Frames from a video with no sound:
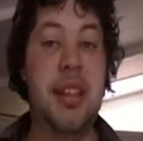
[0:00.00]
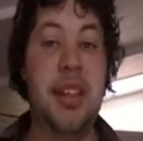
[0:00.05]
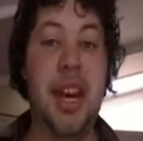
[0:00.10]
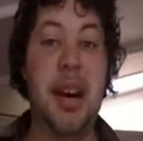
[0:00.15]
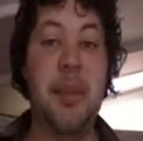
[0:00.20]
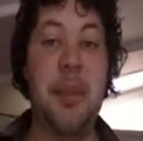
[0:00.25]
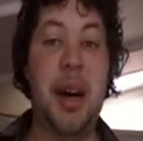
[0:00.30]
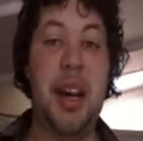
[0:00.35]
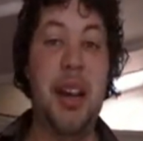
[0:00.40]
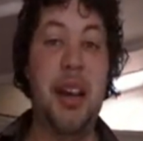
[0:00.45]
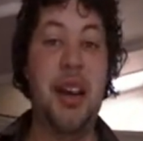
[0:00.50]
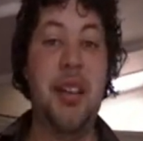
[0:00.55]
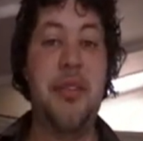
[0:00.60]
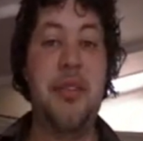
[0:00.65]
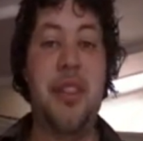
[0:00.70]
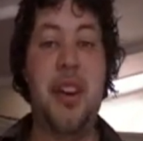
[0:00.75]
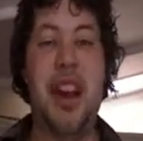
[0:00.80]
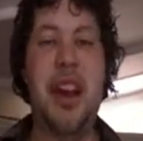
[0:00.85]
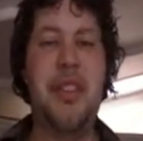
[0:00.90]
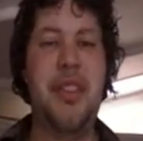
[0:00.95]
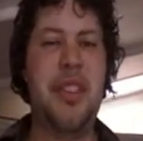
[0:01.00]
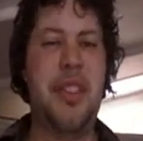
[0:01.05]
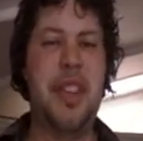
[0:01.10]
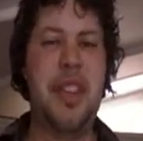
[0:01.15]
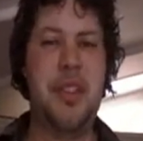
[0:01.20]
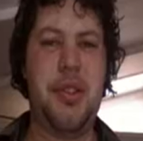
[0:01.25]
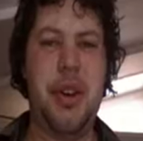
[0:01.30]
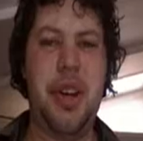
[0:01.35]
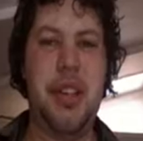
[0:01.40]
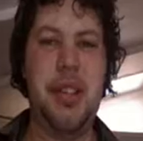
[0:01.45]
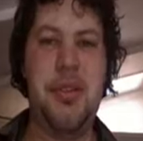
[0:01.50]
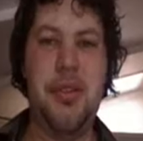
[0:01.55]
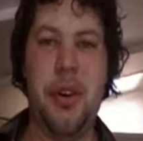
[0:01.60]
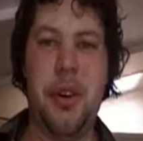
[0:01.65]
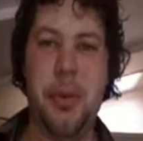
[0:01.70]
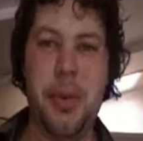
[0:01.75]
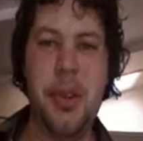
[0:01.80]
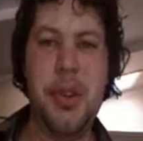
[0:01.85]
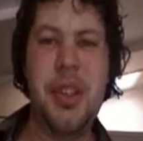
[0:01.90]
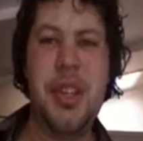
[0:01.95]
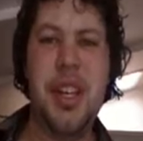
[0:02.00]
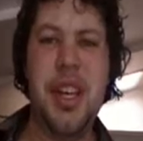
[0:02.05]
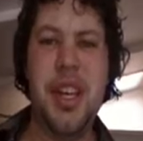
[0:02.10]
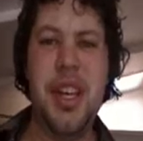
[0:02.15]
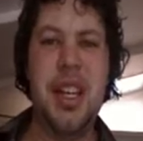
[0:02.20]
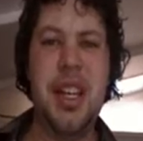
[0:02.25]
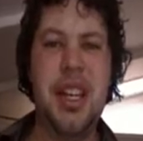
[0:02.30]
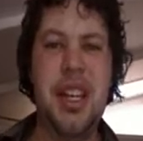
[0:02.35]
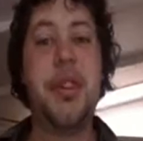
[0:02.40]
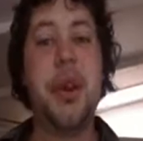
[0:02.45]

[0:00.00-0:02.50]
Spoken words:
is that my love for everything Transformers